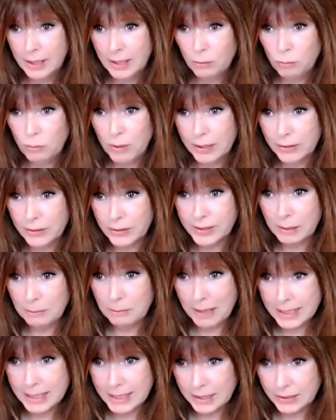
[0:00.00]
What are some
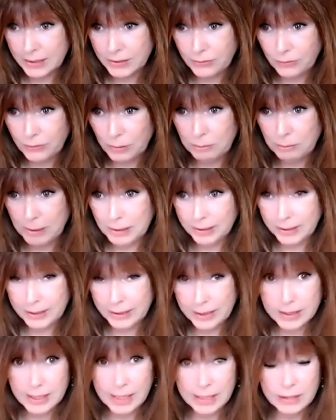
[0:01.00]
ideas for building the
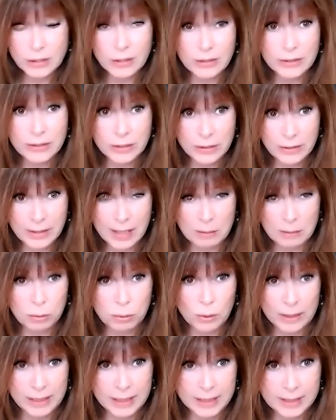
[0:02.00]
tension to that
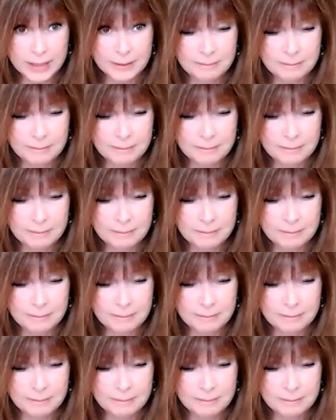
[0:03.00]
point?